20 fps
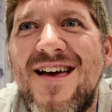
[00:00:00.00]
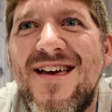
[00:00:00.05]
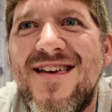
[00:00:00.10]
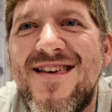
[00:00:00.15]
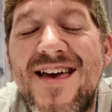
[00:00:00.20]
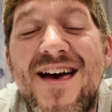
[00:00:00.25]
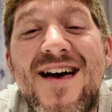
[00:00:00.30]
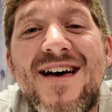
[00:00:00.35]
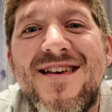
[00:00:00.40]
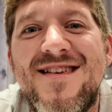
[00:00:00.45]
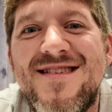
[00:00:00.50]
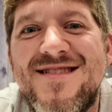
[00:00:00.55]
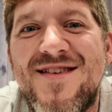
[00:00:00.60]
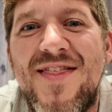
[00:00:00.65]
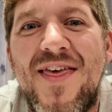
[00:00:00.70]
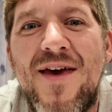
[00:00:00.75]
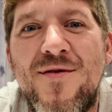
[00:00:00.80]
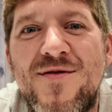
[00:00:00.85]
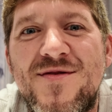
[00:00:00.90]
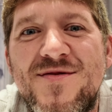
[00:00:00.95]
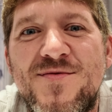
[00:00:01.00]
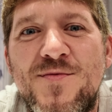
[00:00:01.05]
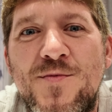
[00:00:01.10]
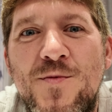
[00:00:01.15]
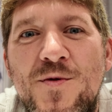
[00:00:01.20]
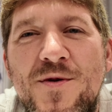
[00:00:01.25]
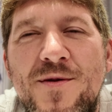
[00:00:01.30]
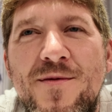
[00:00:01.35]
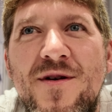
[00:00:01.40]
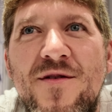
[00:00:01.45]
yeah, so that was
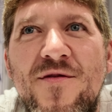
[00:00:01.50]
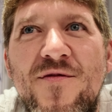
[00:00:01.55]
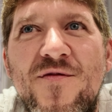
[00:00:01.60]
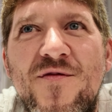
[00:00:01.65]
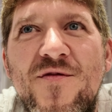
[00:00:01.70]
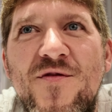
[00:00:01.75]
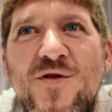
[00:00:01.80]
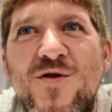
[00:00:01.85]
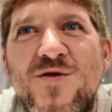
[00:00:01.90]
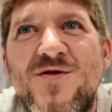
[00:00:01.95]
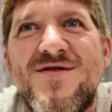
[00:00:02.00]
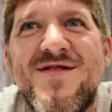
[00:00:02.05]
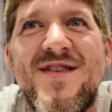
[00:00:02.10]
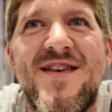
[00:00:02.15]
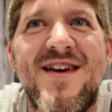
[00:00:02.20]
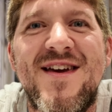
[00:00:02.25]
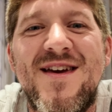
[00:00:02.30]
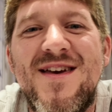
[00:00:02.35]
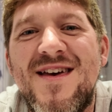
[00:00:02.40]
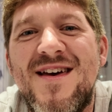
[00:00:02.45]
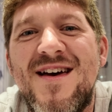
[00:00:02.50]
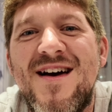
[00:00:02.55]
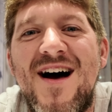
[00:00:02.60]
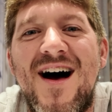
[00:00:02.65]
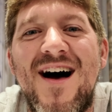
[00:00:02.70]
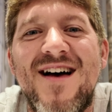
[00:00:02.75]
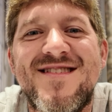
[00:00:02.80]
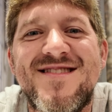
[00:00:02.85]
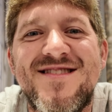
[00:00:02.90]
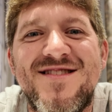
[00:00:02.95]
one of my first like
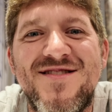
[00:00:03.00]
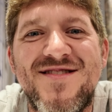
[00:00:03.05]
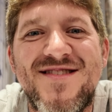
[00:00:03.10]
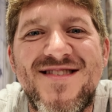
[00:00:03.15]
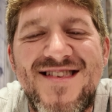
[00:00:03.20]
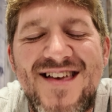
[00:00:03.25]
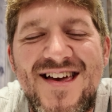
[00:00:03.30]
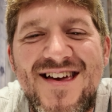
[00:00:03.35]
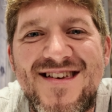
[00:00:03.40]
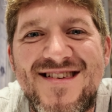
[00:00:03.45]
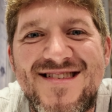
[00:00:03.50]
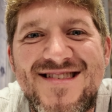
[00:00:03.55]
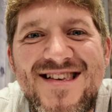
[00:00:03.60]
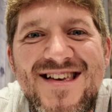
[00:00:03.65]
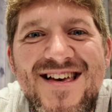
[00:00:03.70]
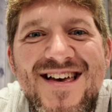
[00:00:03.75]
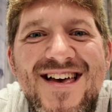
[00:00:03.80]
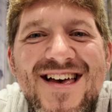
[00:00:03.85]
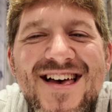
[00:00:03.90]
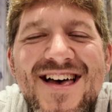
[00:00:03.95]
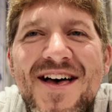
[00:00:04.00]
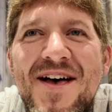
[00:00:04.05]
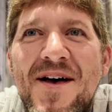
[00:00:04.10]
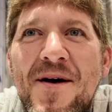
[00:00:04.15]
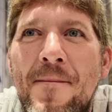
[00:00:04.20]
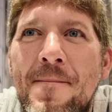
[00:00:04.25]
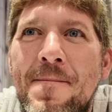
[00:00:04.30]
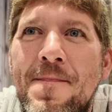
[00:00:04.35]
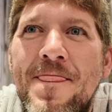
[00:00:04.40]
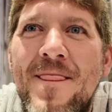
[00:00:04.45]
hostel stays.
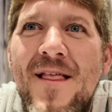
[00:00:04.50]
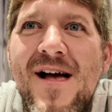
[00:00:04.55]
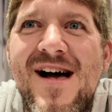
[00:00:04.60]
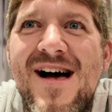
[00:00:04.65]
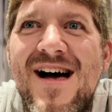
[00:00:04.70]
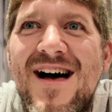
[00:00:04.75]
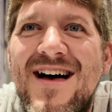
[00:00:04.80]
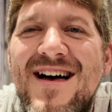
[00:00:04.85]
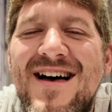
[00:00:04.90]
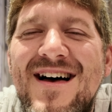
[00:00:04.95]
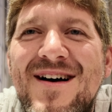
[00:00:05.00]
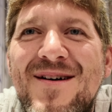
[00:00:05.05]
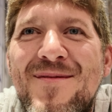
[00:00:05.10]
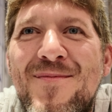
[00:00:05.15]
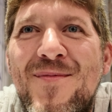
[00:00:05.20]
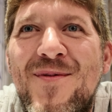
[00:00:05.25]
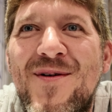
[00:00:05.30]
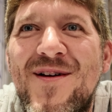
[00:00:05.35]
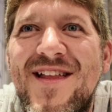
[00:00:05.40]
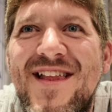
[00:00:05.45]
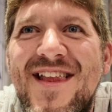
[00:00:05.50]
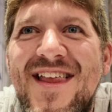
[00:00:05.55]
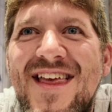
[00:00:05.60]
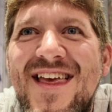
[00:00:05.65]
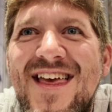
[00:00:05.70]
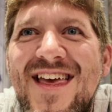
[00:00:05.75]
But